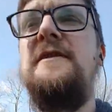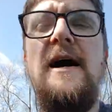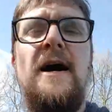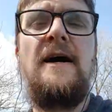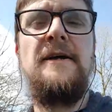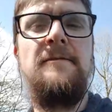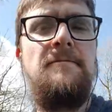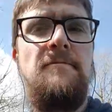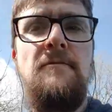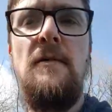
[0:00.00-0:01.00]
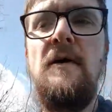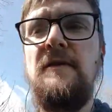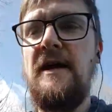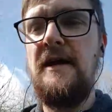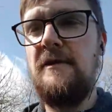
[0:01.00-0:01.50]
die at
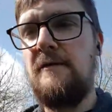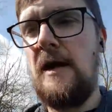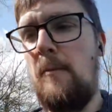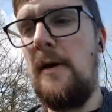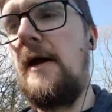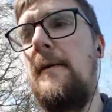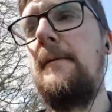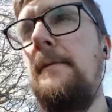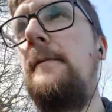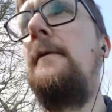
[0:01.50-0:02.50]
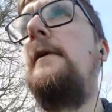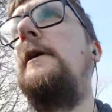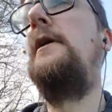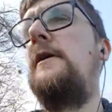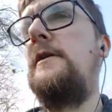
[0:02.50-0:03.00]
the end of a campaign.
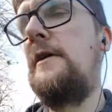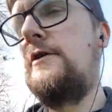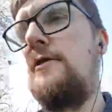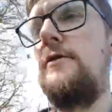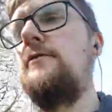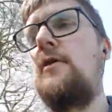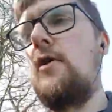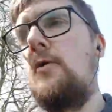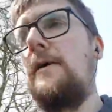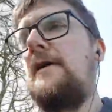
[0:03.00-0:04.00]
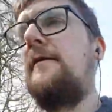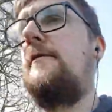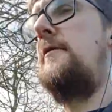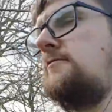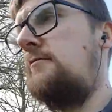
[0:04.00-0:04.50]
They should always,